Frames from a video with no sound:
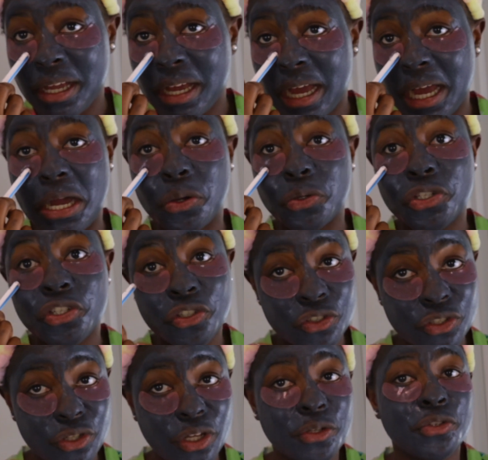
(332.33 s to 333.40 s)
I'll
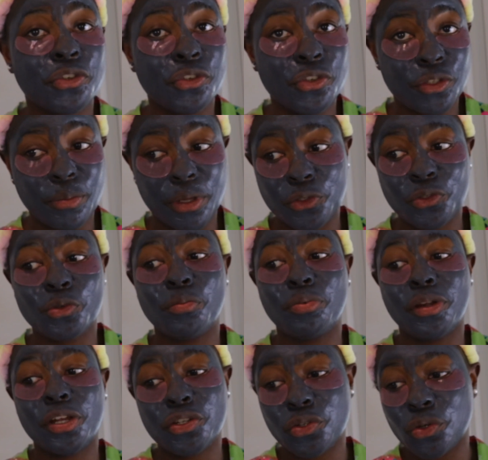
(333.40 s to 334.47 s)
choose not to use my
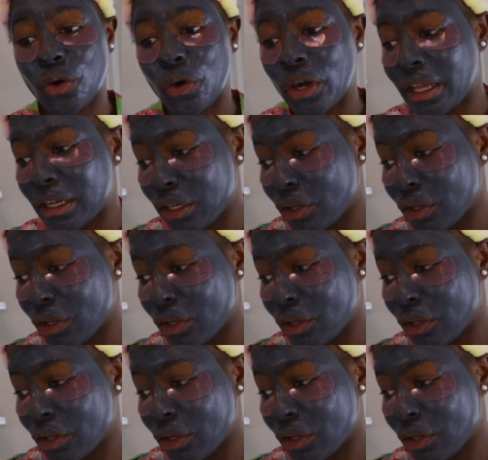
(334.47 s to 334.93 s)
toothbrush or any